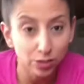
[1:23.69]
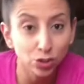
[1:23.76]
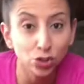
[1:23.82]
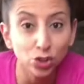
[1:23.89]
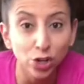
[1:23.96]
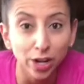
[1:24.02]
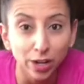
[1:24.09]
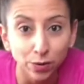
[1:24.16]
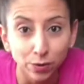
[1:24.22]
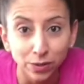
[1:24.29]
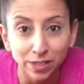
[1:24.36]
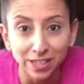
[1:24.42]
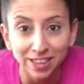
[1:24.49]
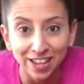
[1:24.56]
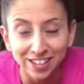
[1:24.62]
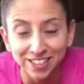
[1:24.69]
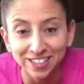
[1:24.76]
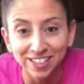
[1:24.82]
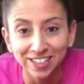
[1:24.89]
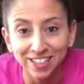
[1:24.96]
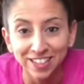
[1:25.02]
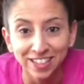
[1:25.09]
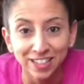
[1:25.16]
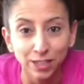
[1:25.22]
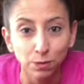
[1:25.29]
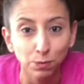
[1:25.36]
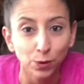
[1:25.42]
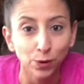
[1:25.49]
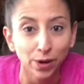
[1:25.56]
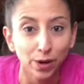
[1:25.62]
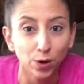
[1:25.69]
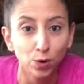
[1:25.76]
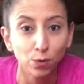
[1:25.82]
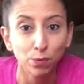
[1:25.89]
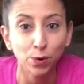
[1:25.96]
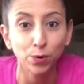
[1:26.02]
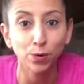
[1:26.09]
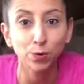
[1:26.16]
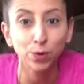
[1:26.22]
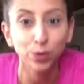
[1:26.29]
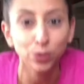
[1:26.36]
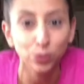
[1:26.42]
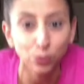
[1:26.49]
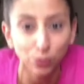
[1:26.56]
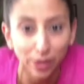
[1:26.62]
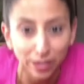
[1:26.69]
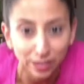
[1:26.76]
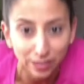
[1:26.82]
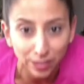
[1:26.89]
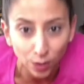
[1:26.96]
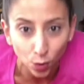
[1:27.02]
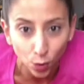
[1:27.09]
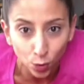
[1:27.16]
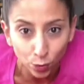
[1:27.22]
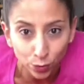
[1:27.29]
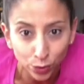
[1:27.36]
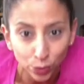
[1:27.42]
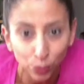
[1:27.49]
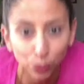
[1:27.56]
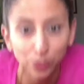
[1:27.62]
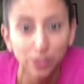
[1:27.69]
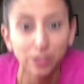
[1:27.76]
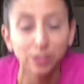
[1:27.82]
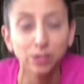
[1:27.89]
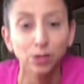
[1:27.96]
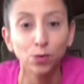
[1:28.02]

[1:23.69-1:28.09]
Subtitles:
generally that's going to keep your elbow directly over your wrist.